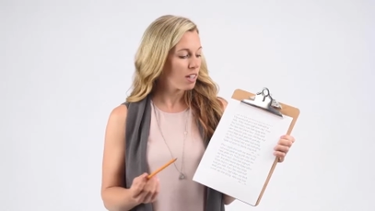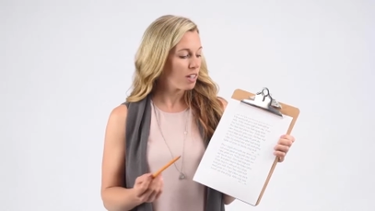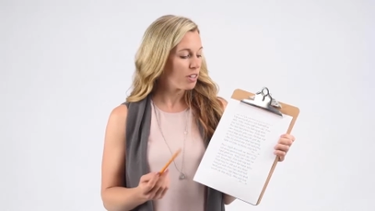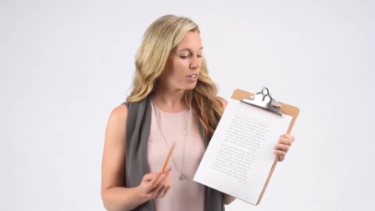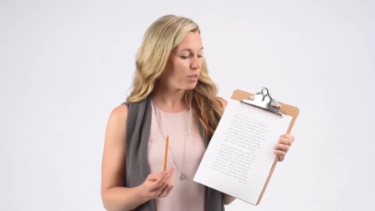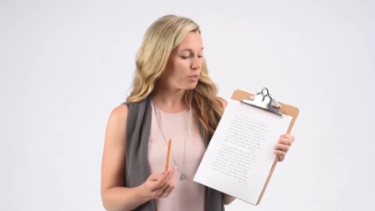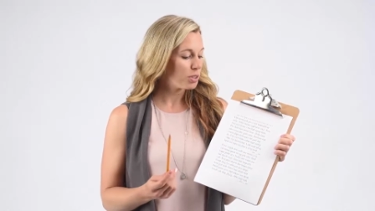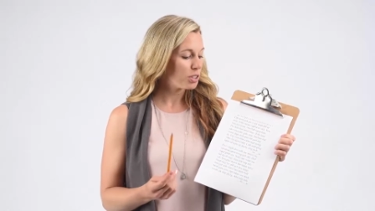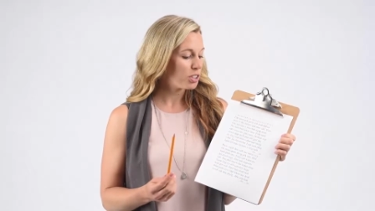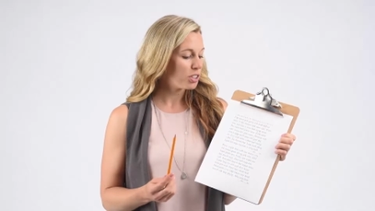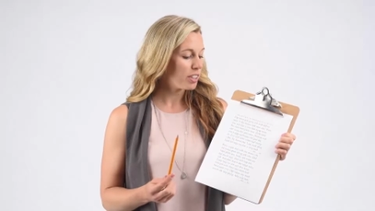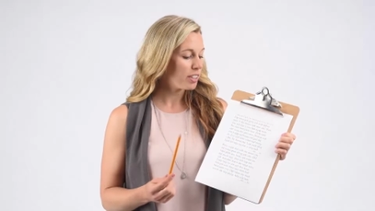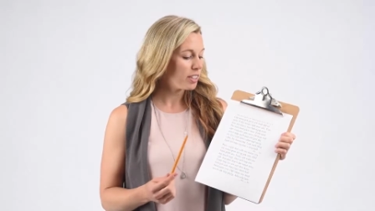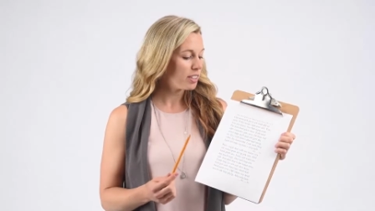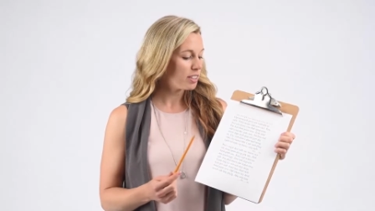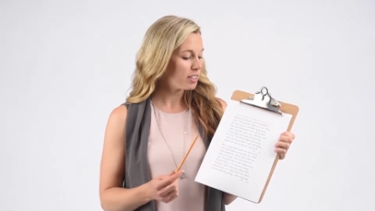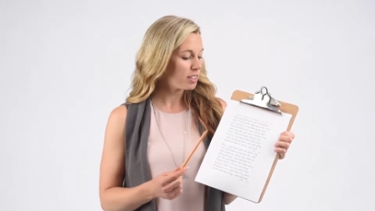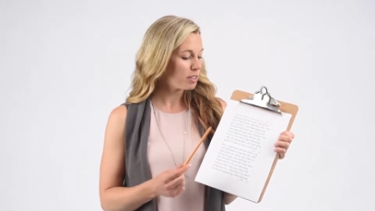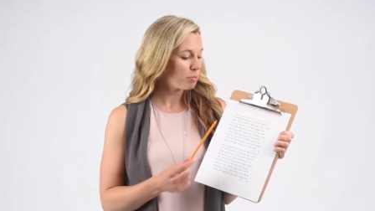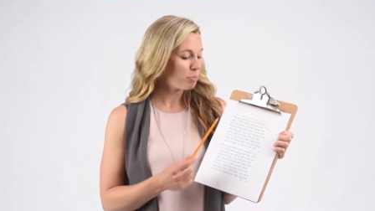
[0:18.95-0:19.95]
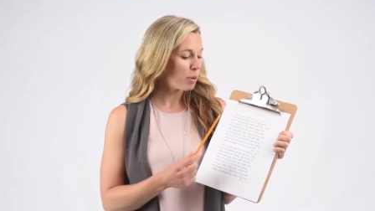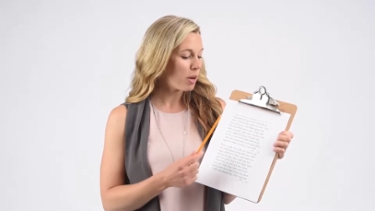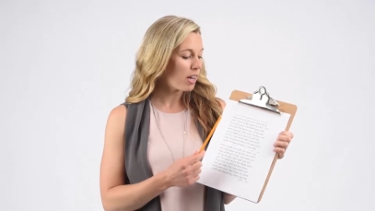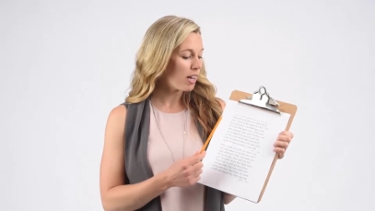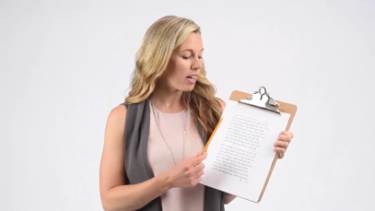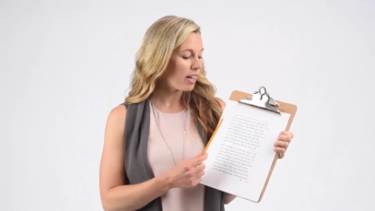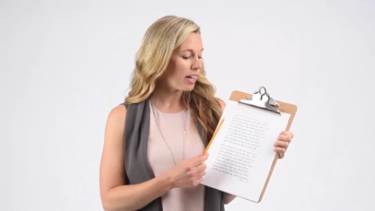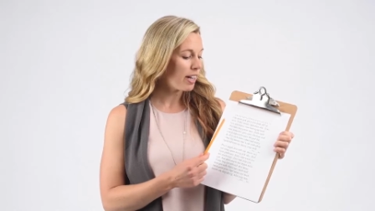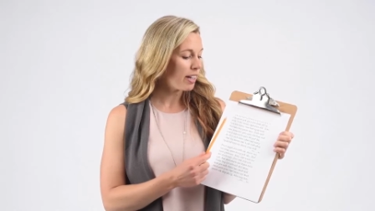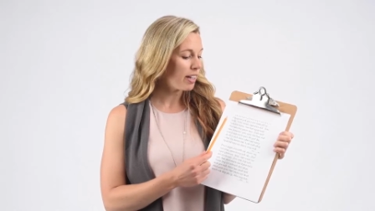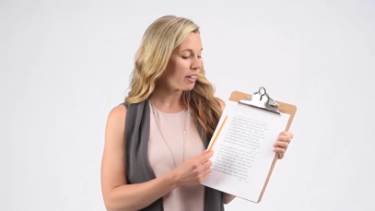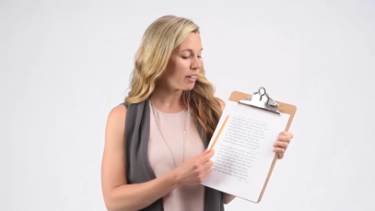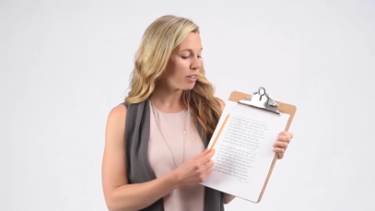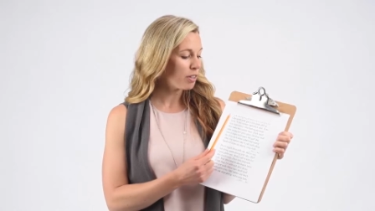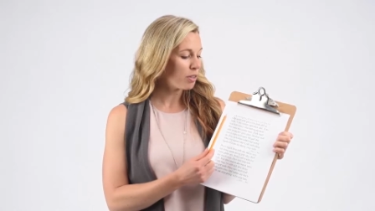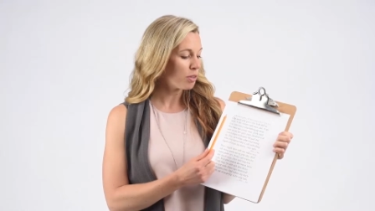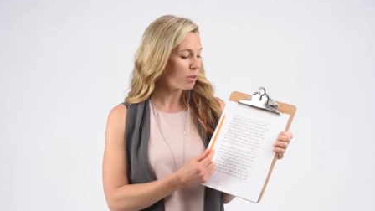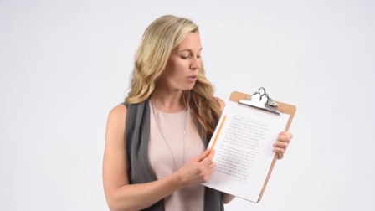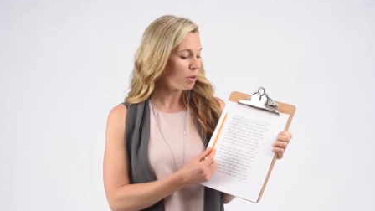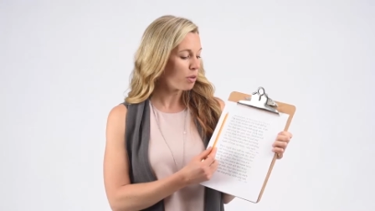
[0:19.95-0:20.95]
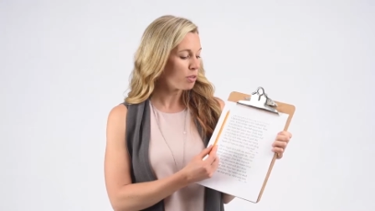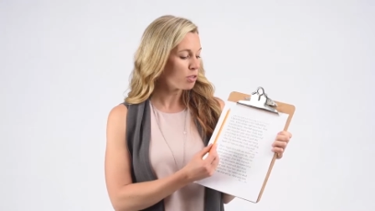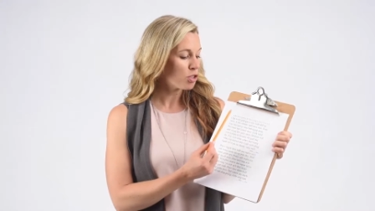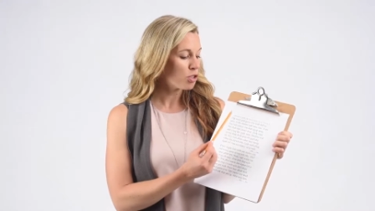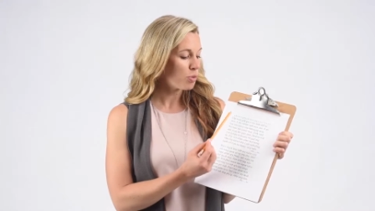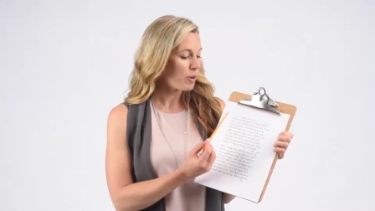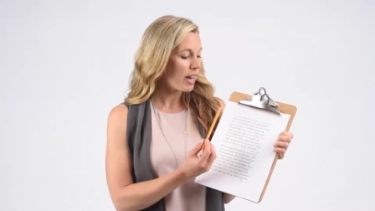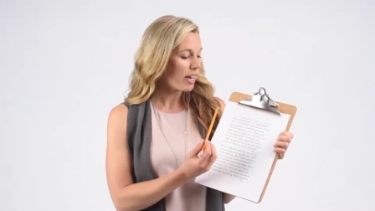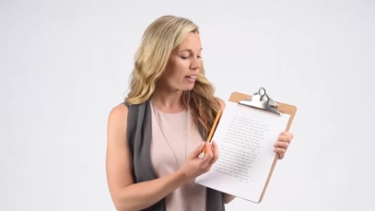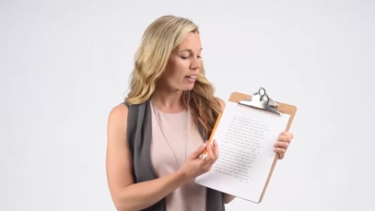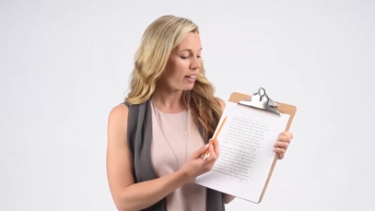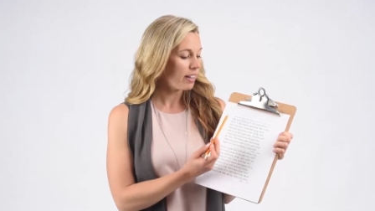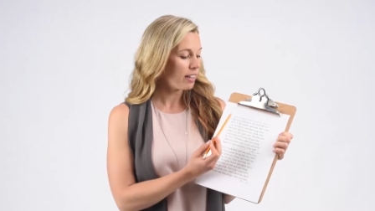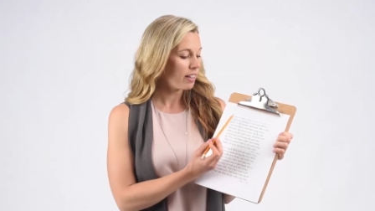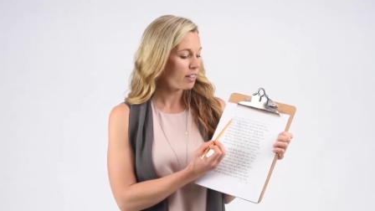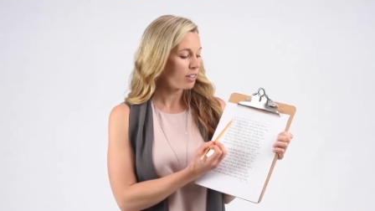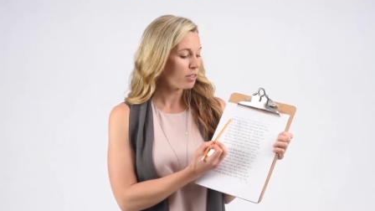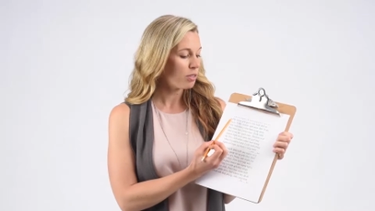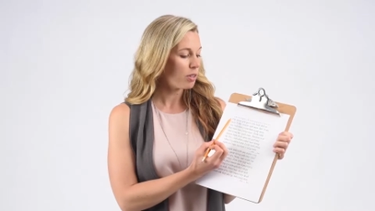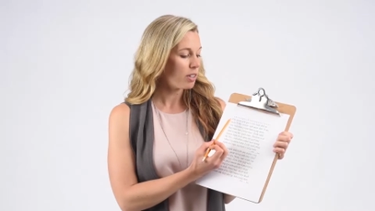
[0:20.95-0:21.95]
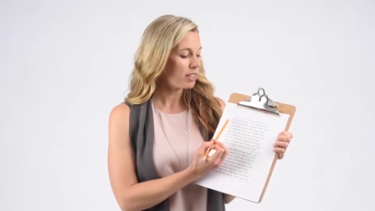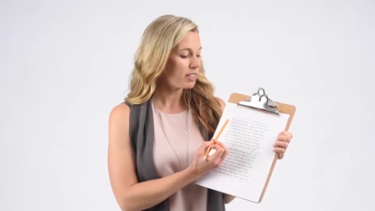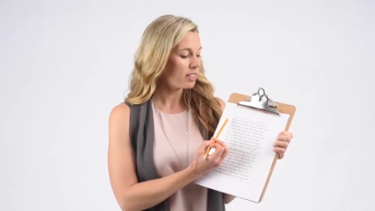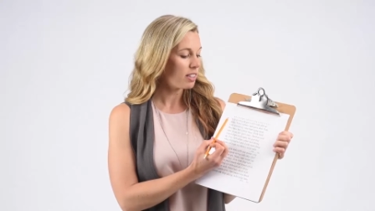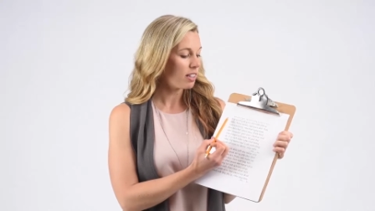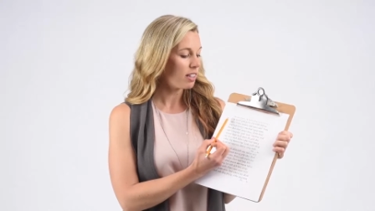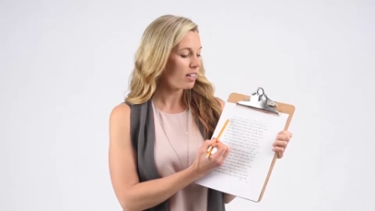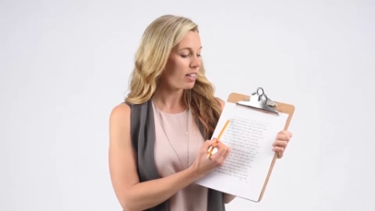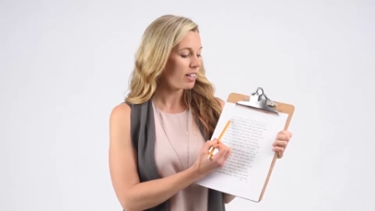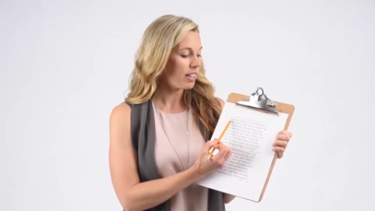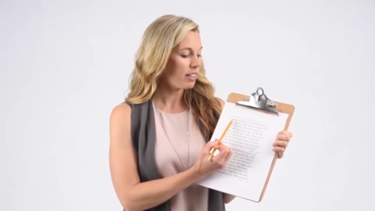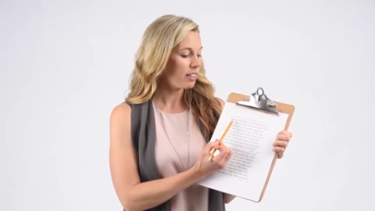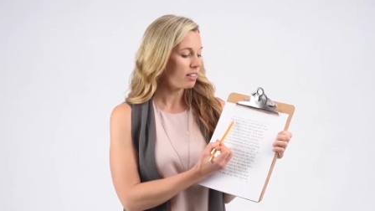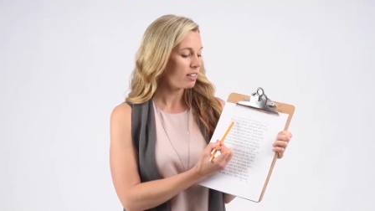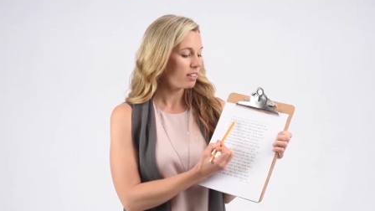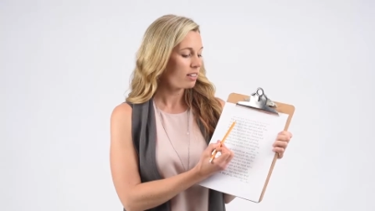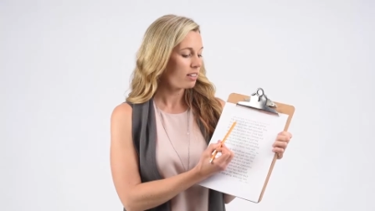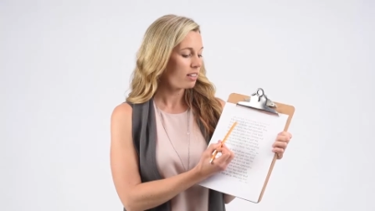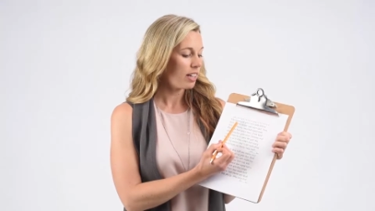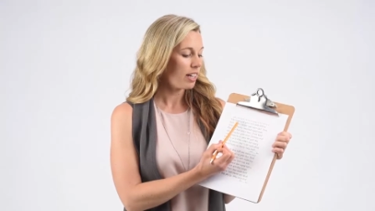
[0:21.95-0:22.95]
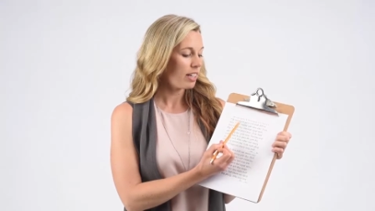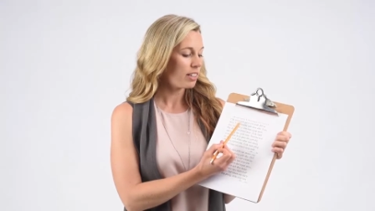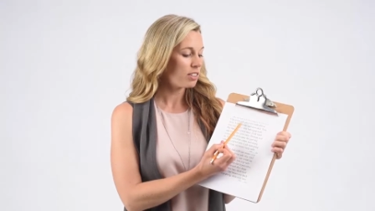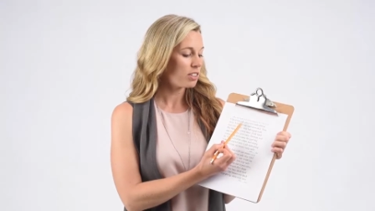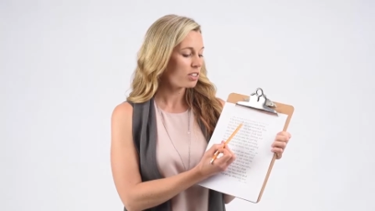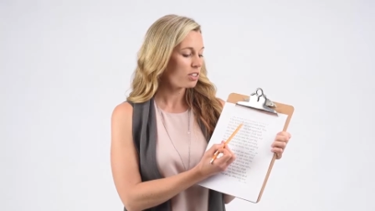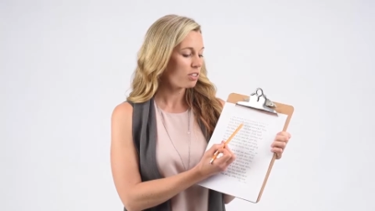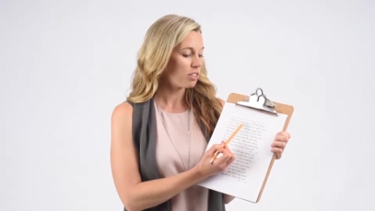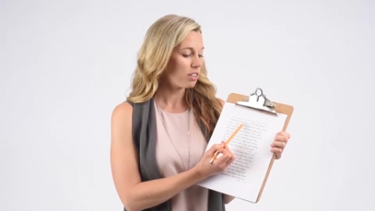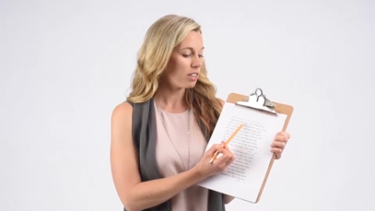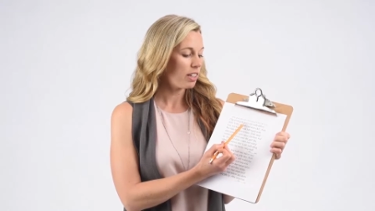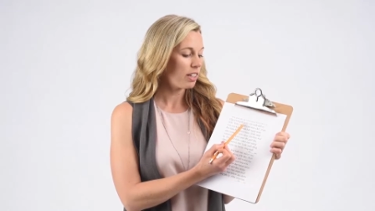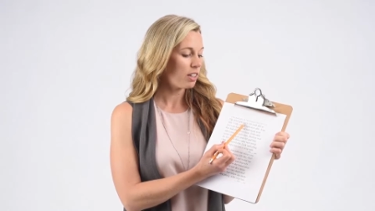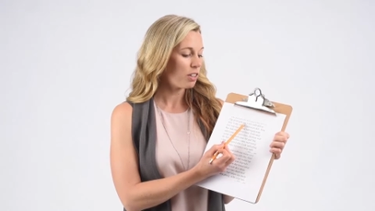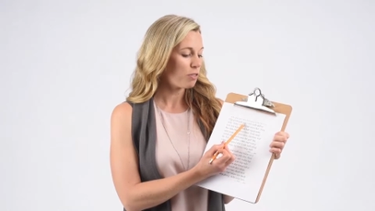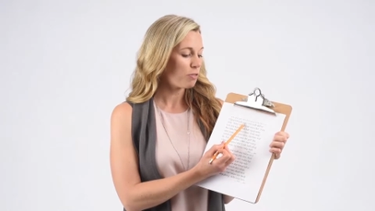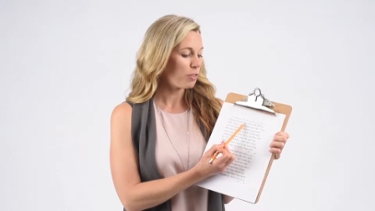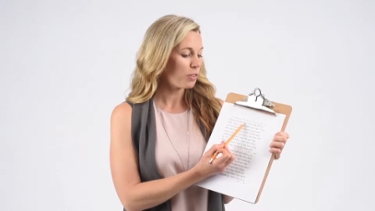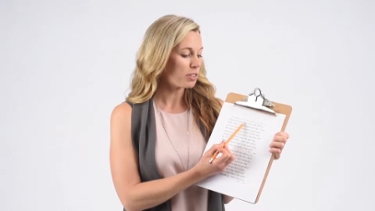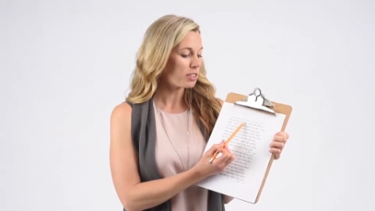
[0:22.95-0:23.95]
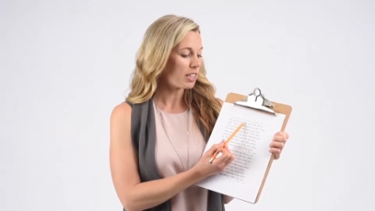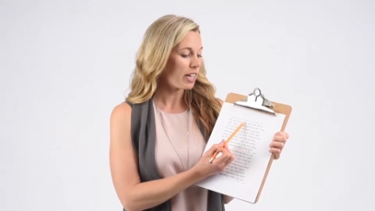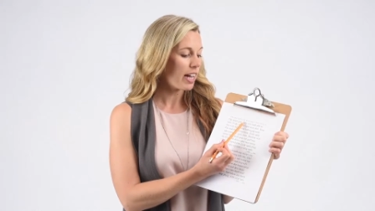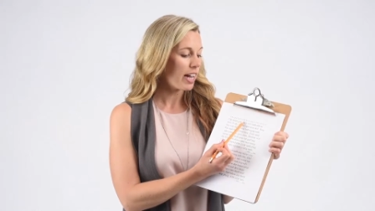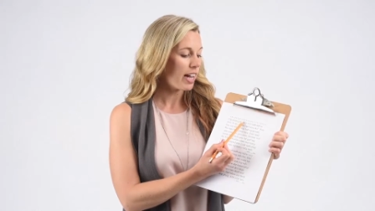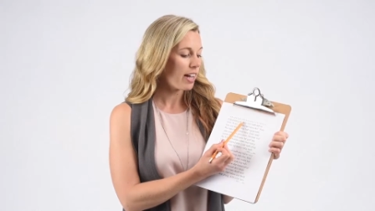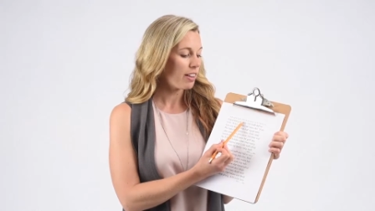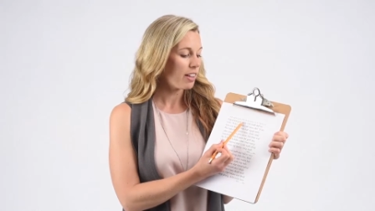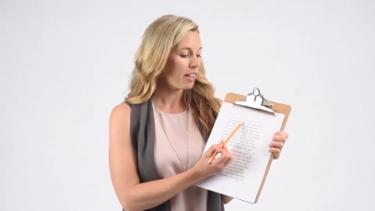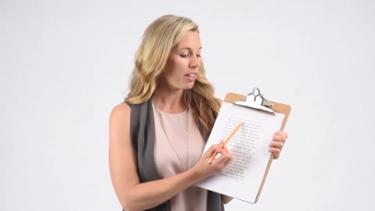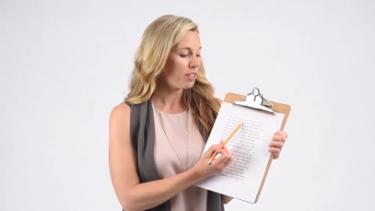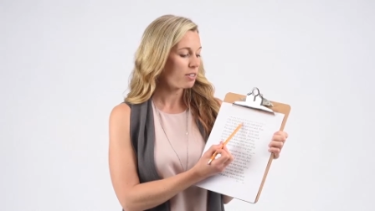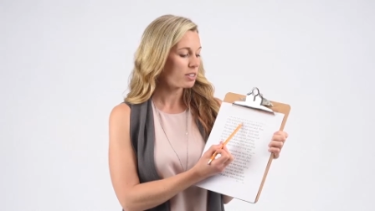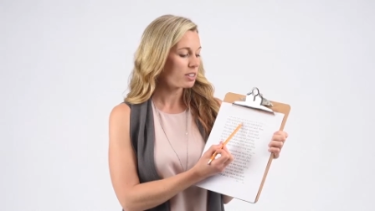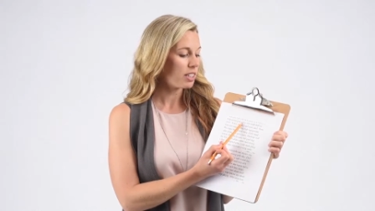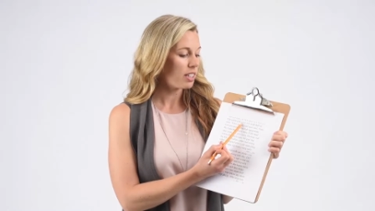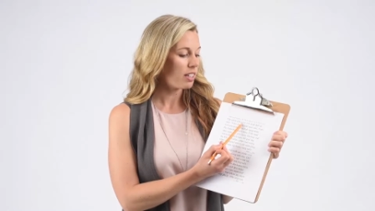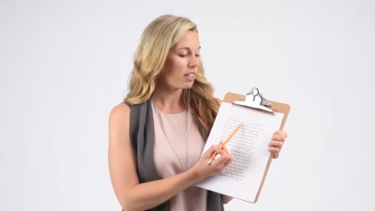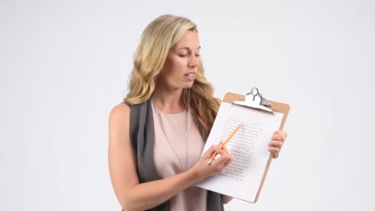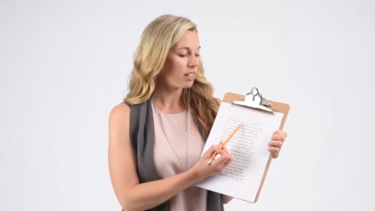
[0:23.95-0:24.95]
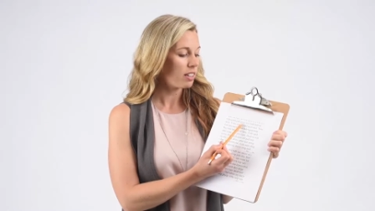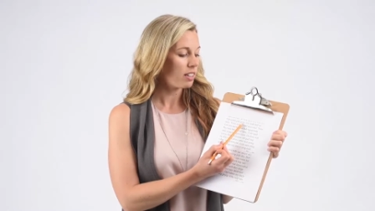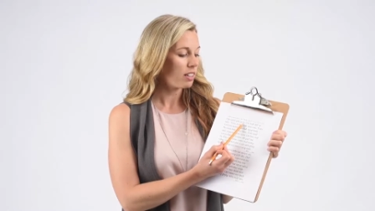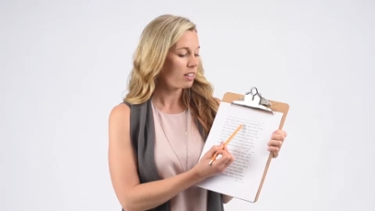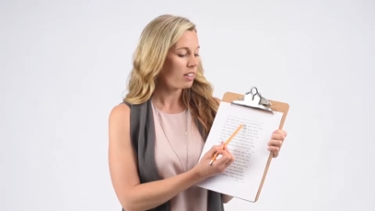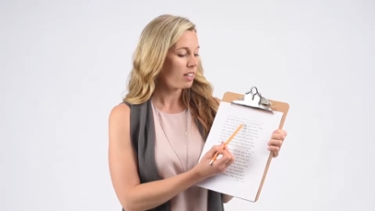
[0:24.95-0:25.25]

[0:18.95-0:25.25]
You start by tracking across the line and circling the first A that you see,